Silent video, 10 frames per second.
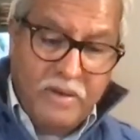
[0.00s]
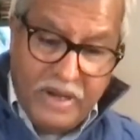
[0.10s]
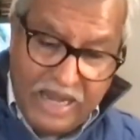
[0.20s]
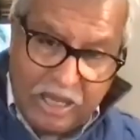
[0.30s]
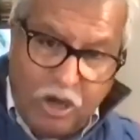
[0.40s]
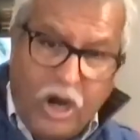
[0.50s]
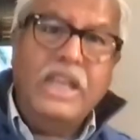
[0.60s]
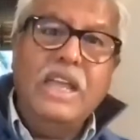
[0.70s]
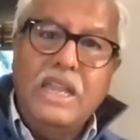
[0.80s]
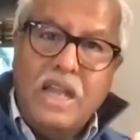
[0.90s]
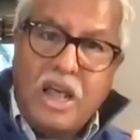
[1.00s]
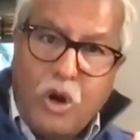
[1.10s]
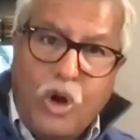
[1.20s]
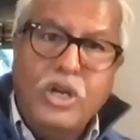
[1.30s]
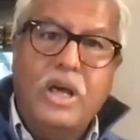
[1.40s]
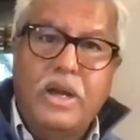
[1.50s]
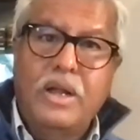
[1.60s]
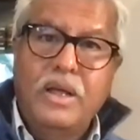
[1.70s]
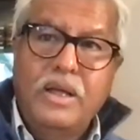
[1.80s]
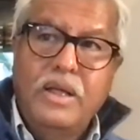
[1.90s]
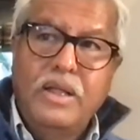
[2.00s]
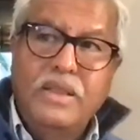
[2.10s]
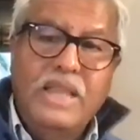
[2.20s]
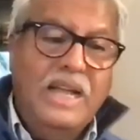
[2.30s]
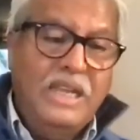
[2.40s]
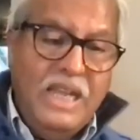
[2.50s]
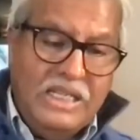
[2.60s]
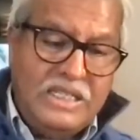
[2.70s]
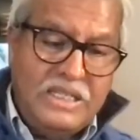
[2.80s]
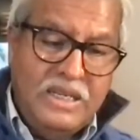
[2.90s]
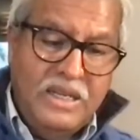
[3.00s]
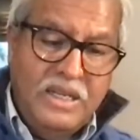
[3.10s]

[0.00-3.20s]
in her order that yes,